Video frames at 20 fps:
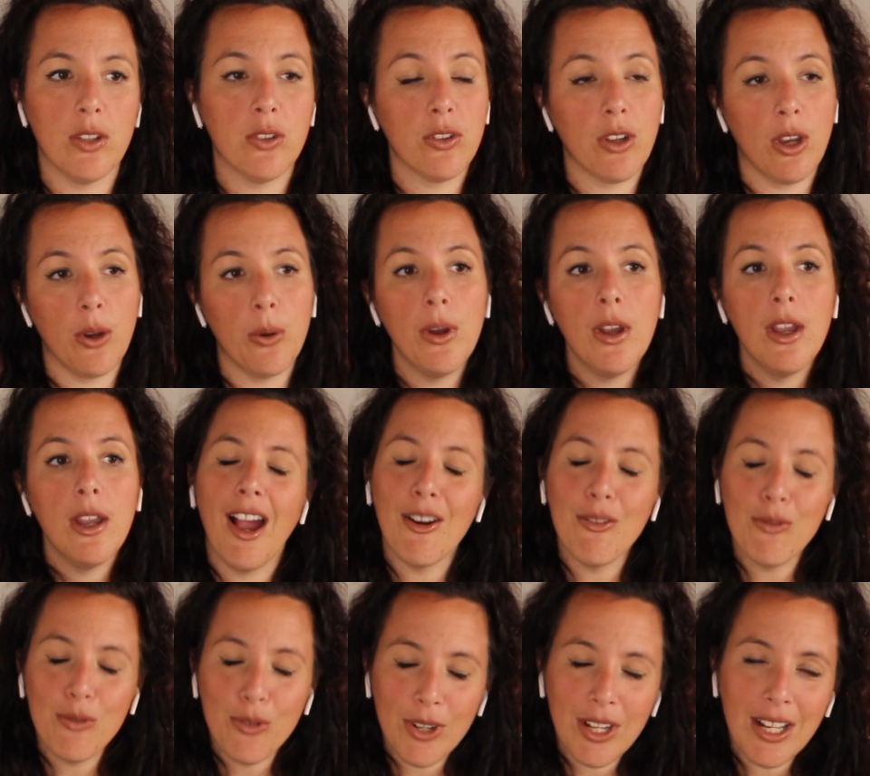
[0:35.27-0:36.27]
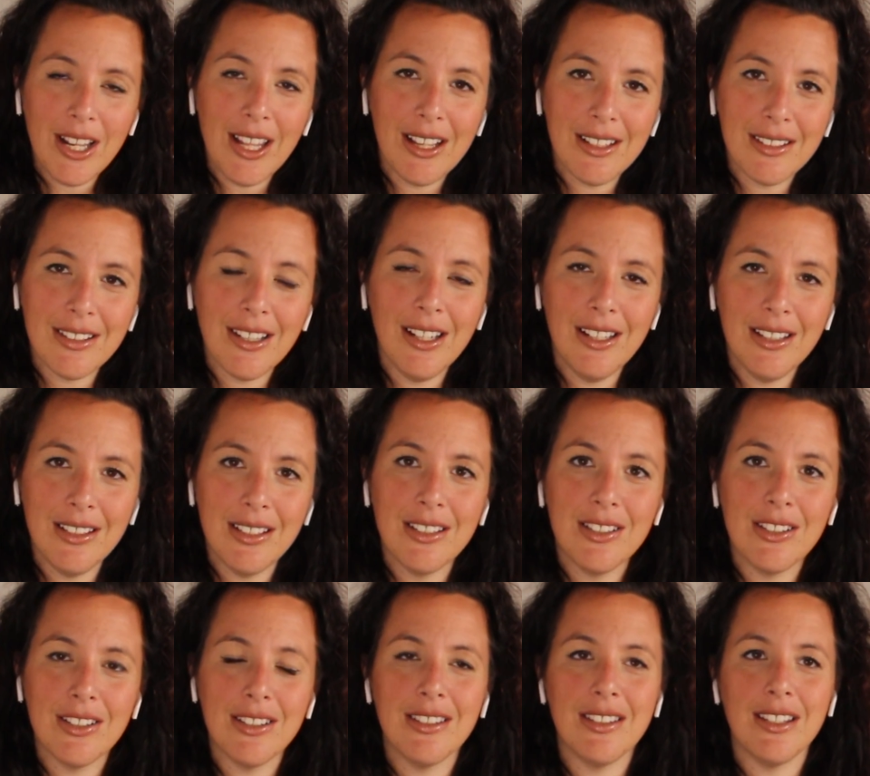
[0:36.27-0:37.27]
So I'm really
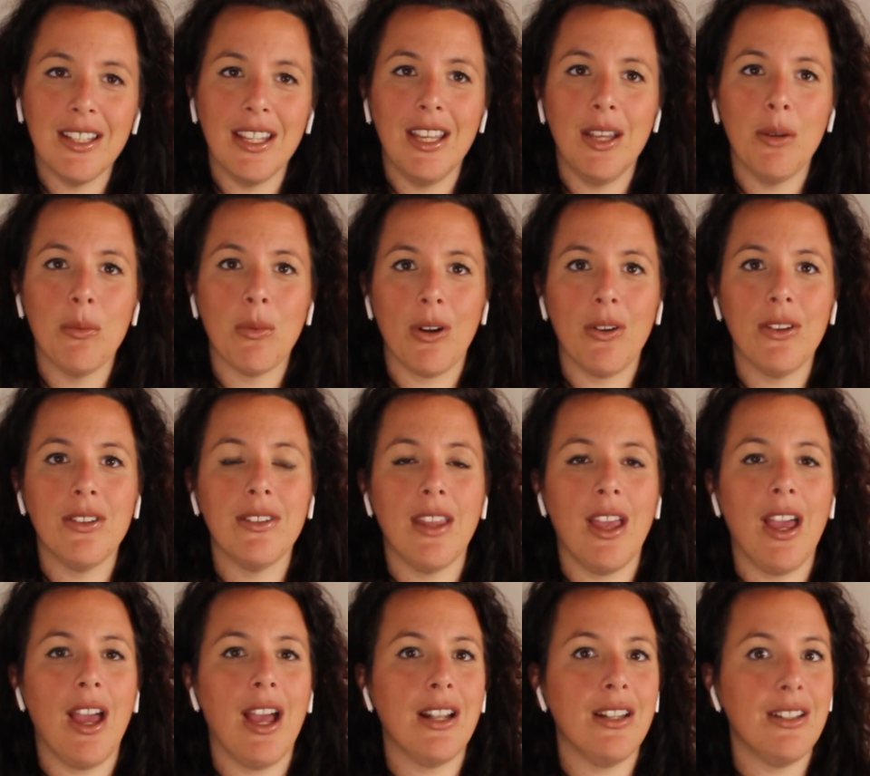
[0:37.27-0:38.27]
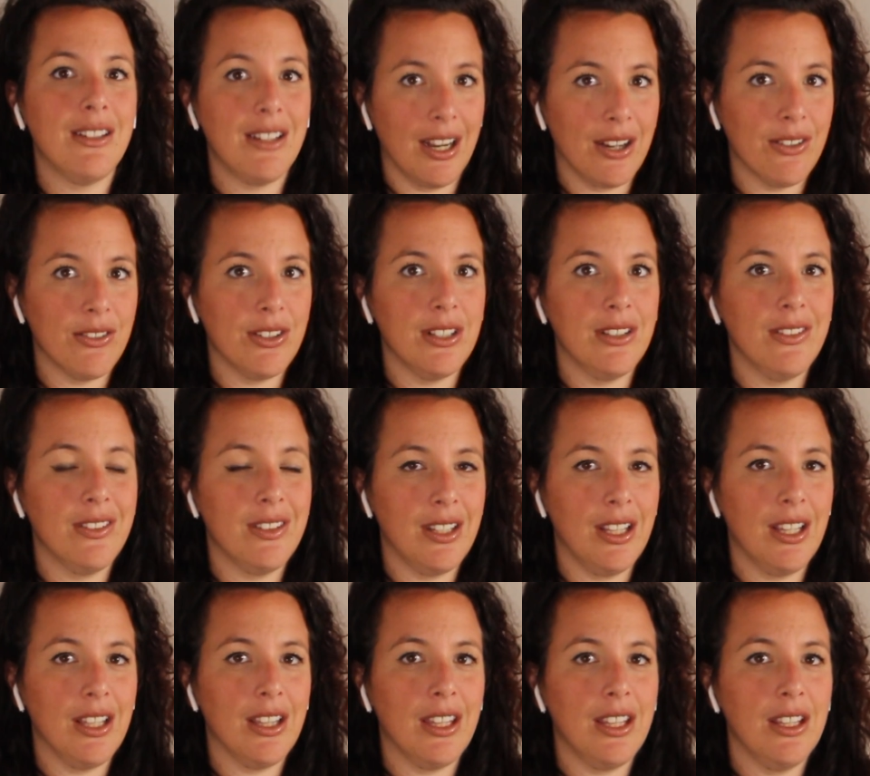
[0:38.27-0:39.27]
excited to see Morissette and Darren
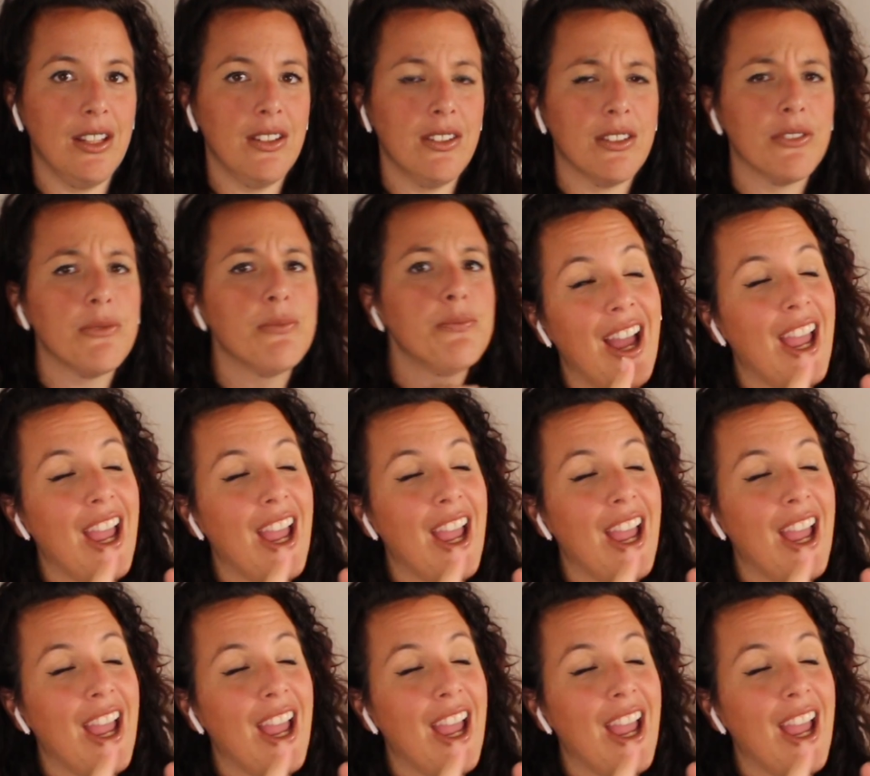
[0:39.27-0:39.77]
sing this.